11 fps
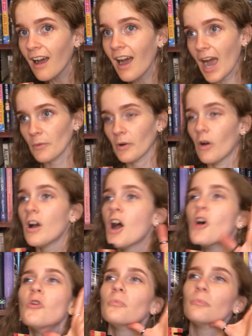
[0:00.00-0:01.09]
I will.
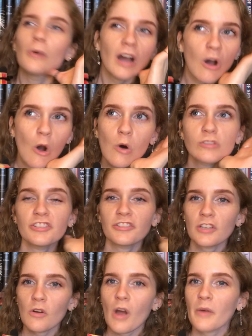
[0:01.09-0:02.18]
But
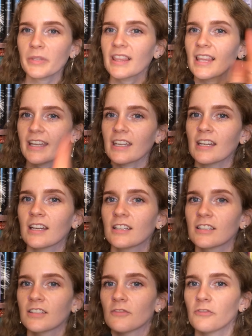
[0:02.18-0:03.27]
also, I would like
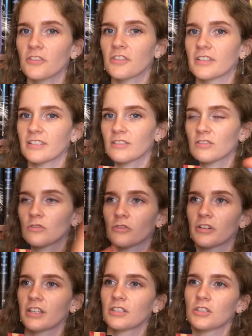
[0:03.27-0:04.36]
for this
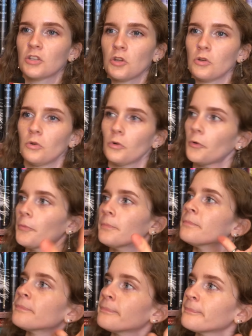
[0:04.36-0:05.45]
story to
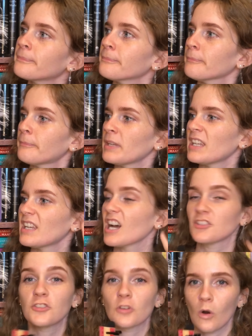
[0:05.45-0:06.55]
be
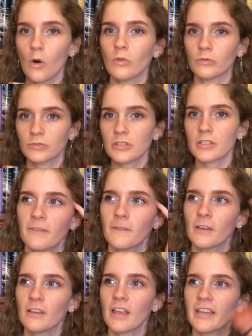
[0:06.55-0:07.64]
adult. I
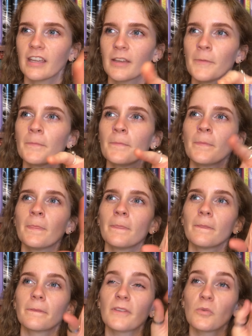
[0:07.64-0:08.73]
feel like
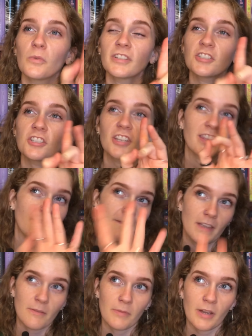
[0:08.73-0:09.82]
The Witch and the
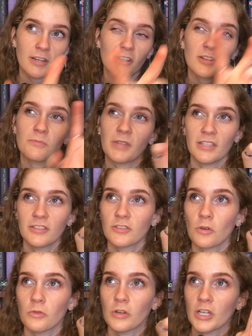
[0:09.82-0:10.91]
Vampire could be
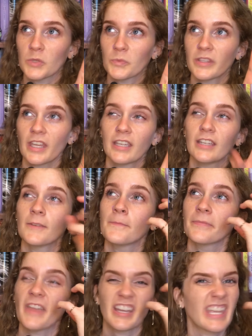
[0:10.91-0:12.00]
so good with, like,
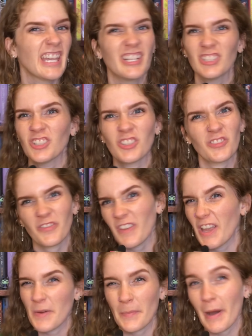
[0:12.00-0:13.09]
a killer
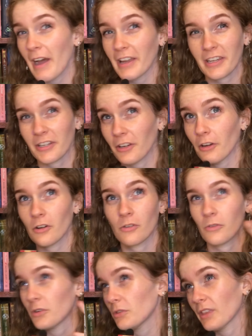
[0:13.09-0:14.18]
vampire
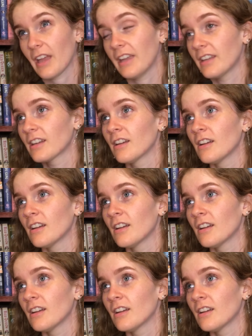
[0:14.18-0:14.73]
or, like,